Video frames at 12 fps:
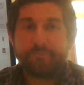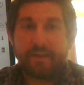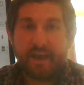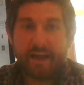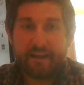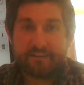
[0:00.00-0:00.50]

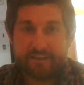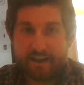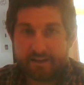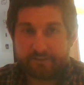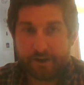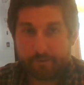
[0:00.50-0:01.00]
and
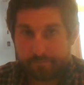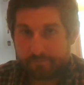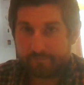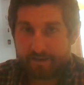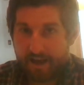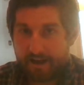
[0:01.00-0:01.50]
end up
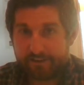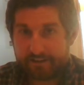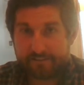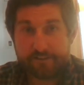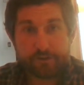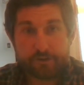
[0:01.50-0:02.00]

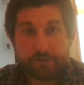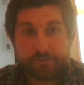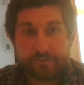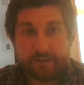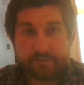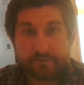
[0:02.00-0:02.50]
having
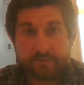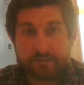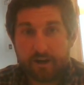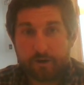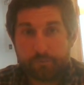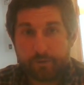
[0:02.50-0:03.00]
difficulties
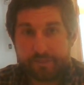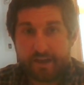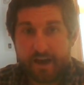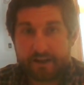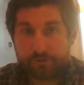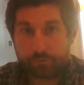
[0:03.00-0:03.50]
with
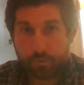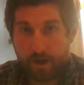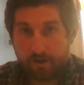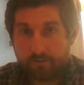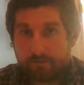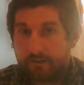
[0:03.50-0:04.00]
that as
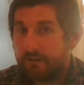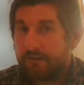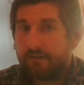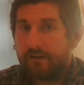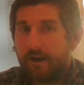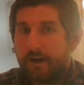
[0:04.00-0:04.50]
well.
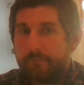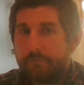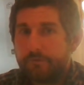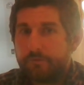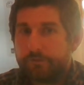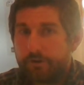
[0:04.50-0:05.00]

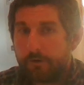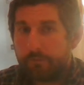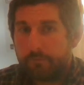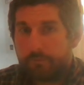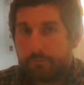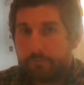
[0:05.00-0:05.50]
So,
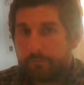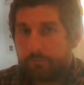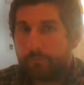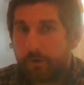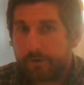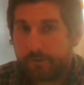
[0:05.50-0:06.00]

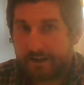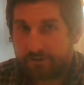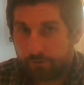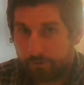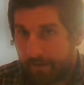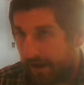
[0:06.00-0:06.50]
what do I
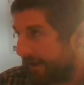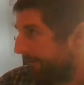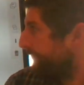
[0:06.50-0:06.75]
do about